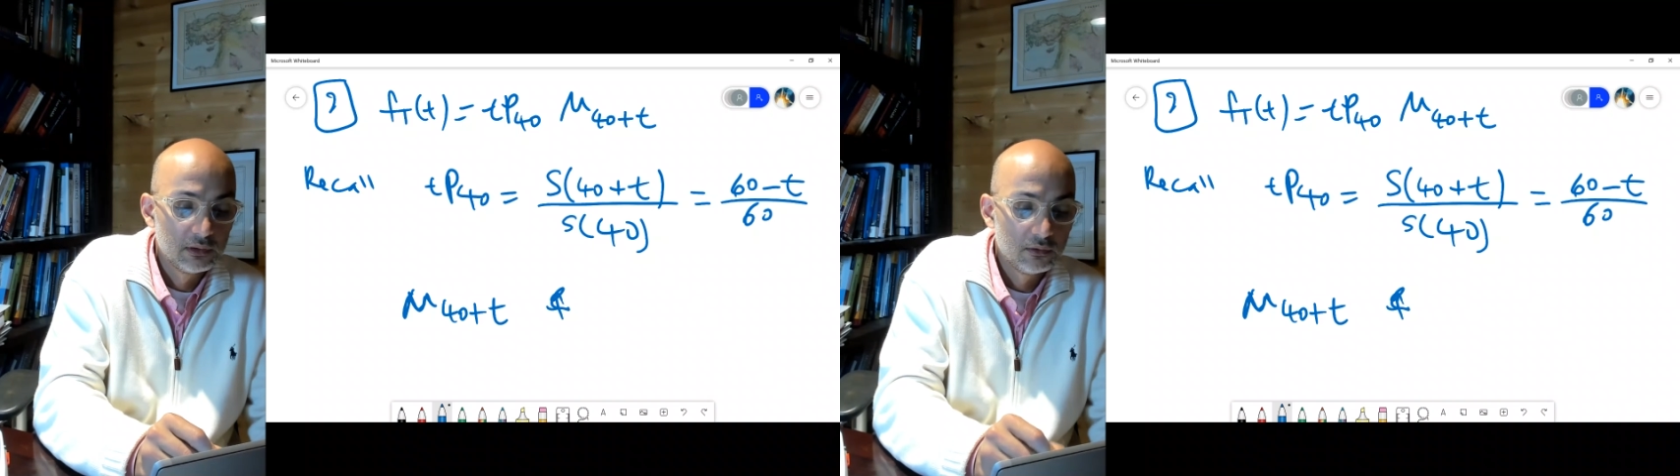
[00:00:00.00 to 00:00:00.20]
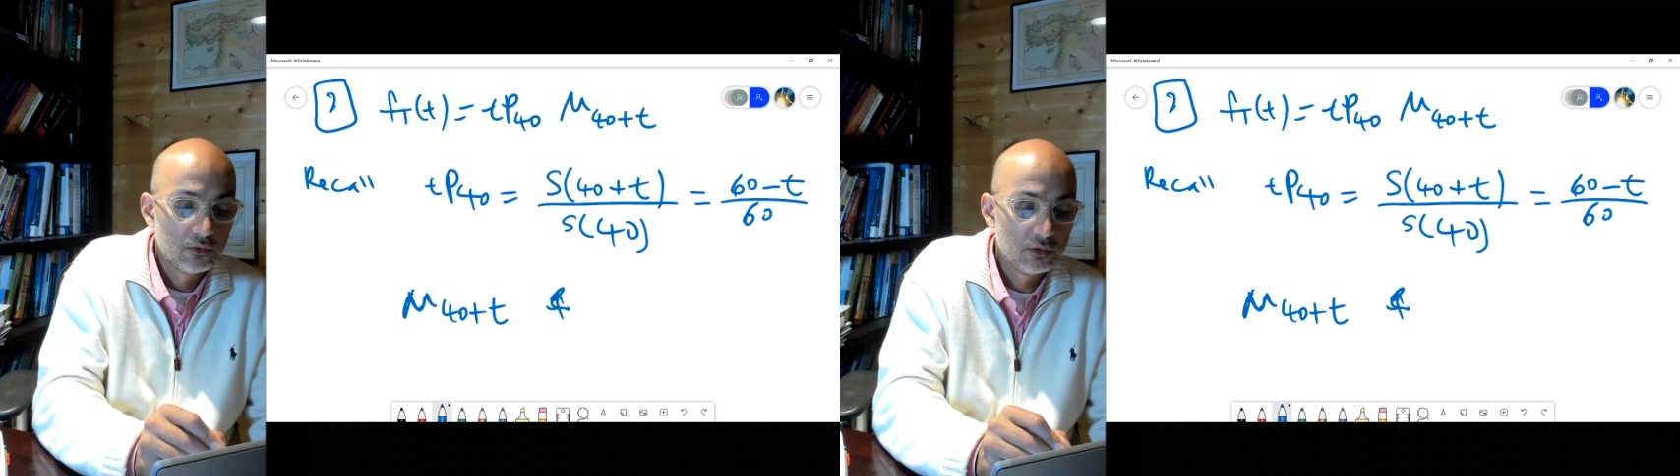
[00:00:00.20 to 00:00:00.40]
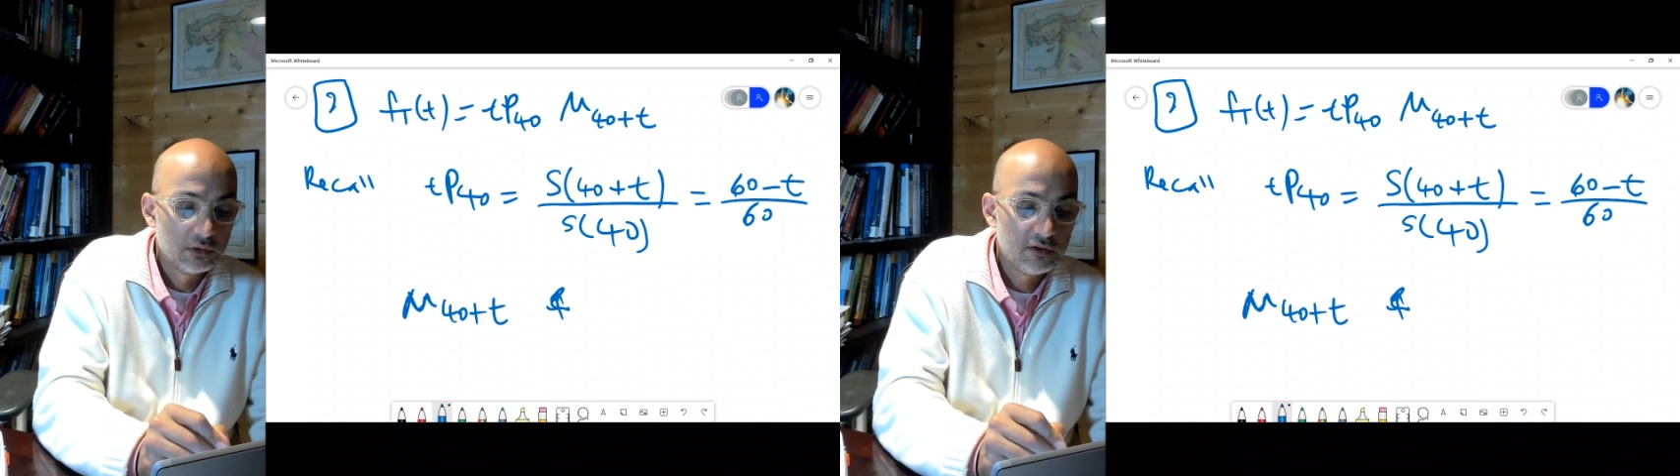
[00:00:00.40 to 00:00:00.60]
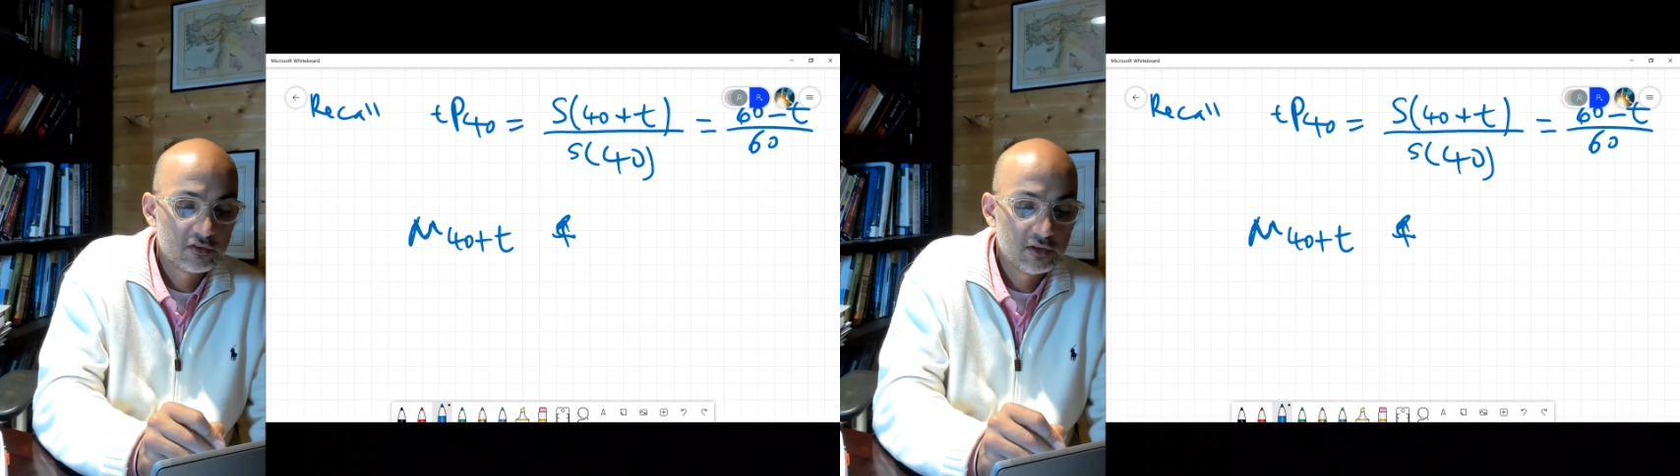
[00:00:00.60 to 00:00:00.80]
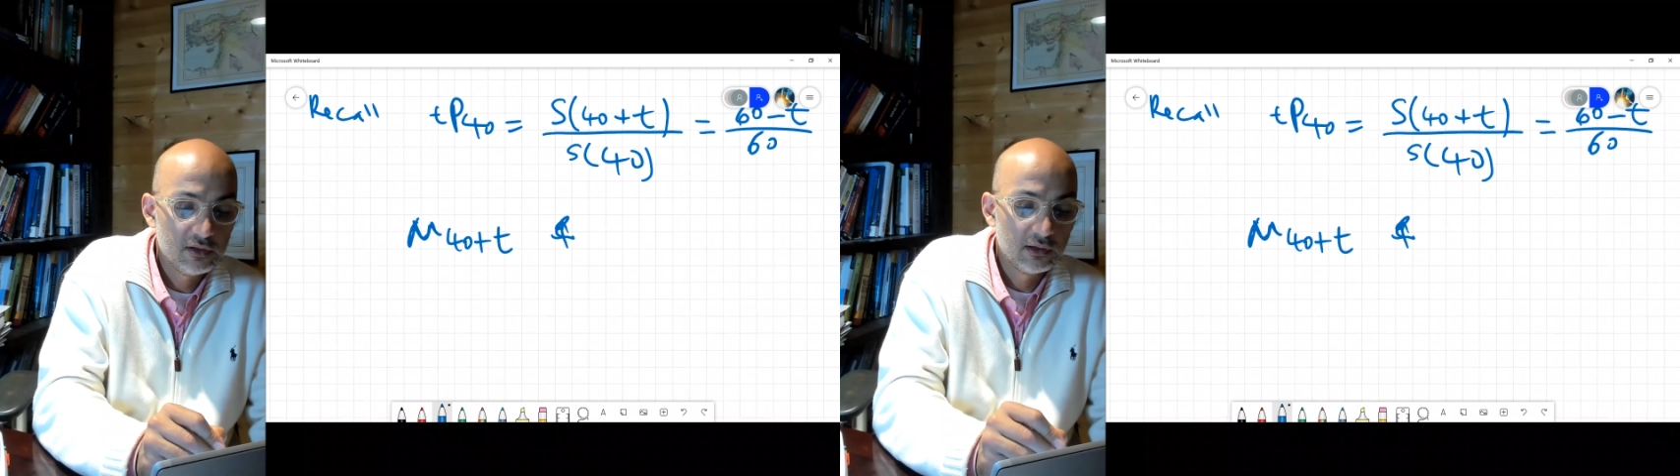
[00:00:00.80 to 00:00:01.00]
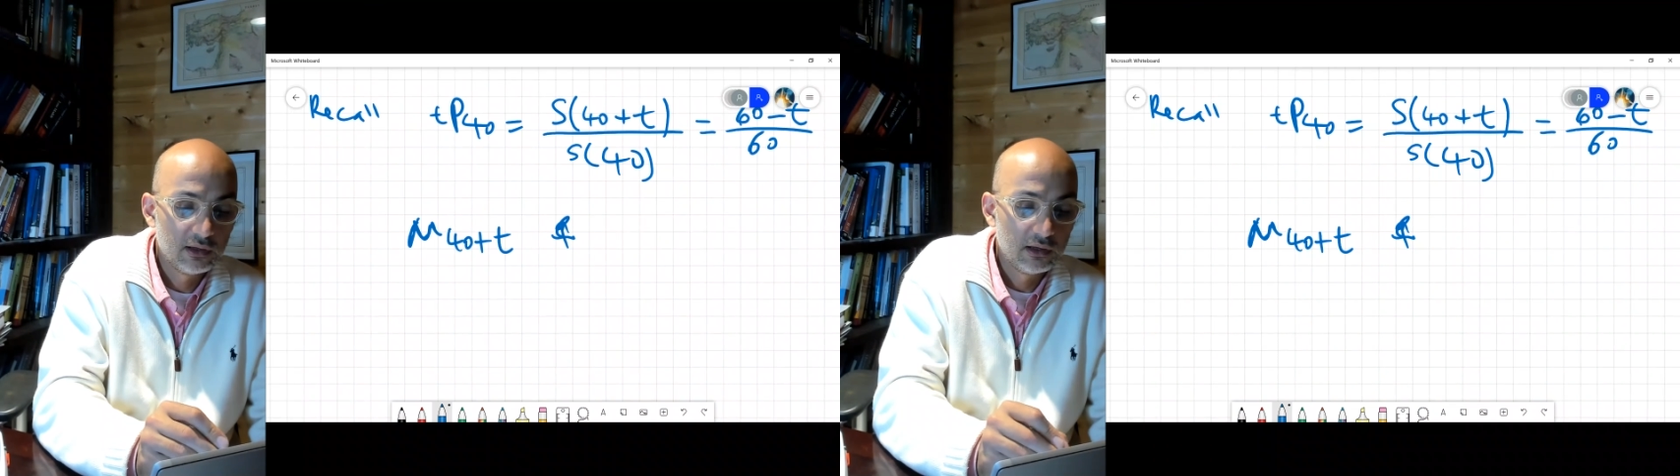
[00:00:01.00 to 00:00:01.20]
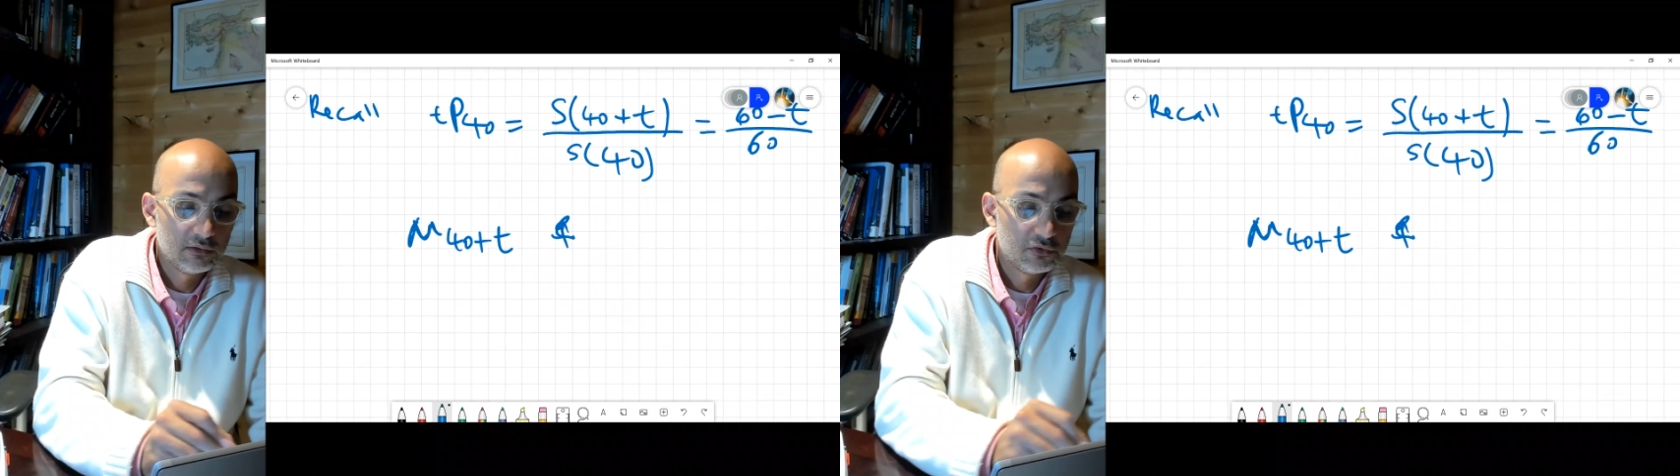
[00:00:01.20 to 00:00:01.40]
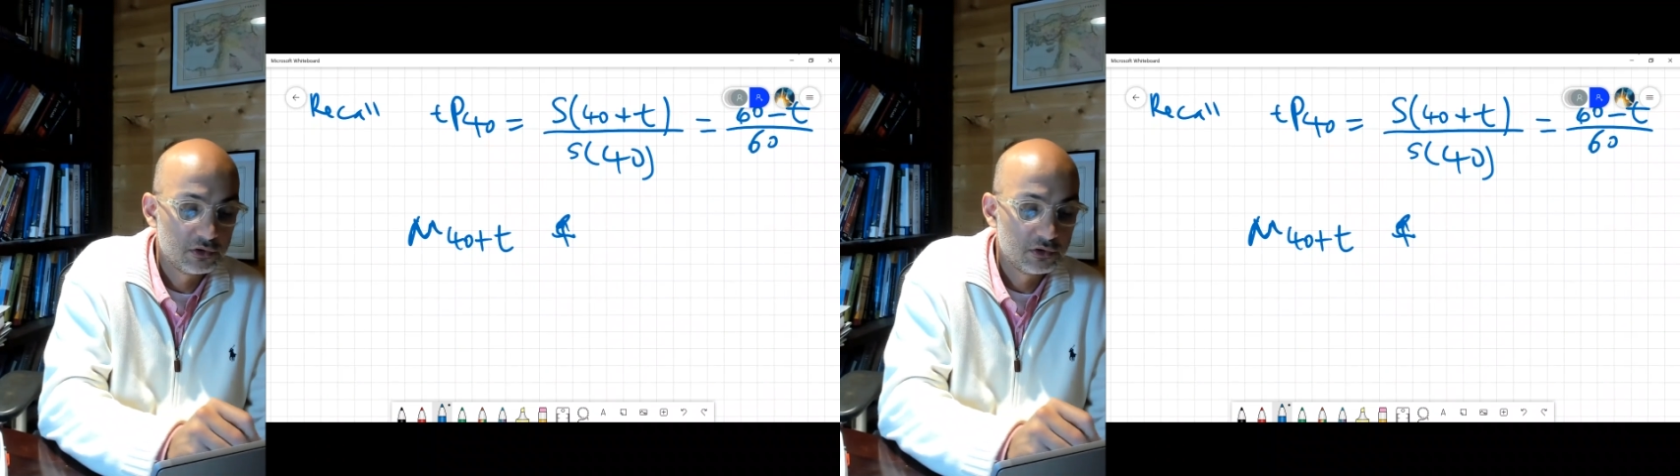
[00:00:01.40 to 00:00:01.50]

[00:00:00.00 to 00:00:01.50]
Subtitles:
or let's for